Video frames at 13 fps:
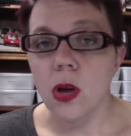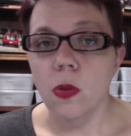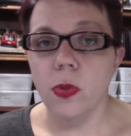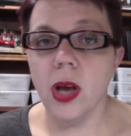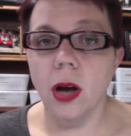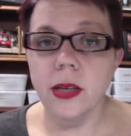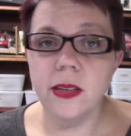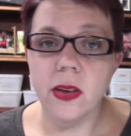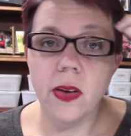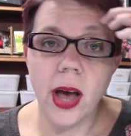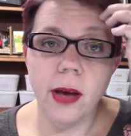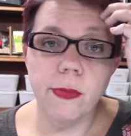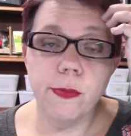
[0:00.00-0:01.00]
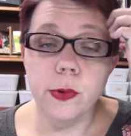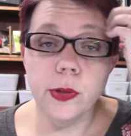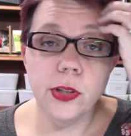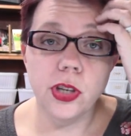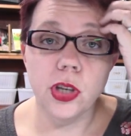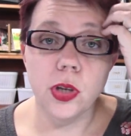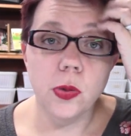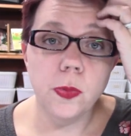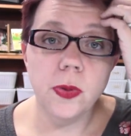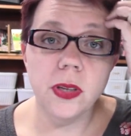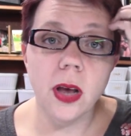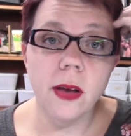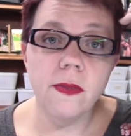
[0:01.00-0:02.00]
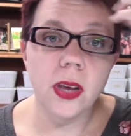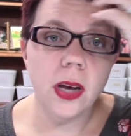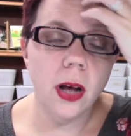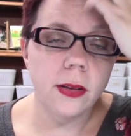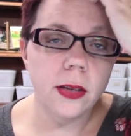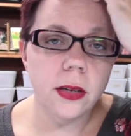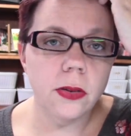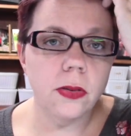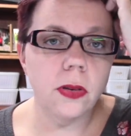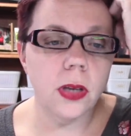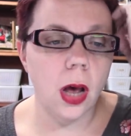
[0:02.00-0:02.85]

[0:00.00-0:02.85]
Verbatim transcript: We also have full tubes of the colors.